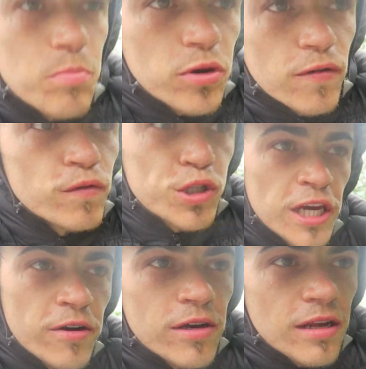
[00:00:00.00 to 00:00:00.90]
the beautiful
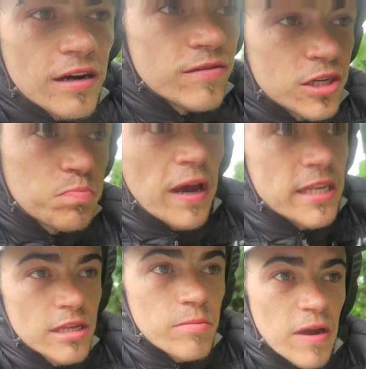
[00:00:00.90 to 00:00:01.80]
scenery that I've just
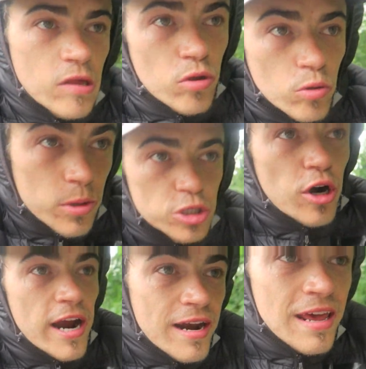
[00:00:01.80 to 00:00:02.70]
basically been through on the
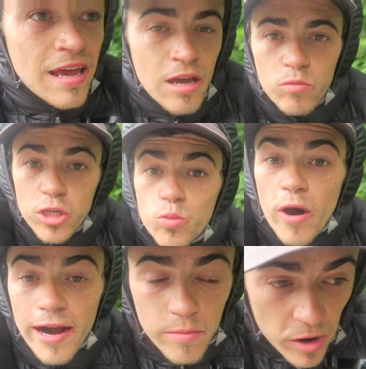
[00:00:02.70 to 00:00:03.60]
train, which is where
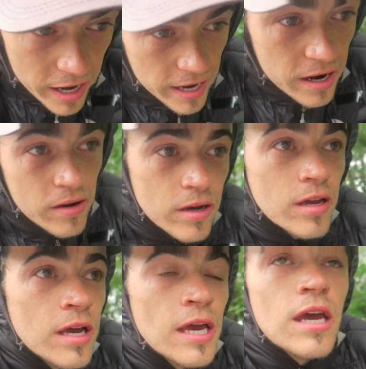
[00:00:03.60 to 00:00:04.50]
I am right now.
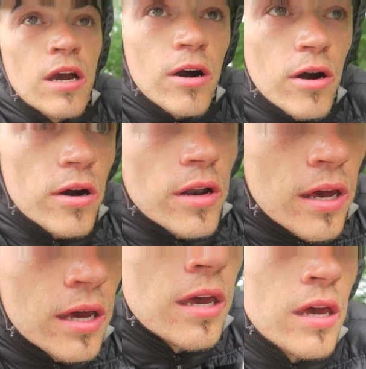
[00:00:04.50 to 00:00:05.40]
On
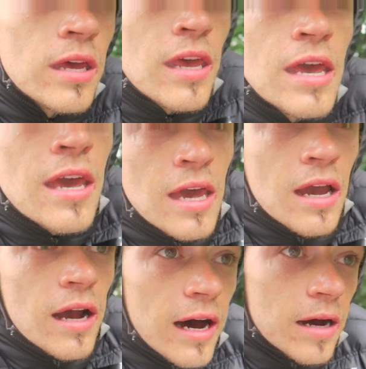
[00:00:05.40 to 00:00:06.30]

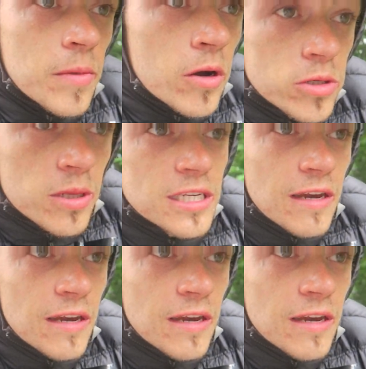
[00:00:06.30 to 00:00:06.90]
I was on the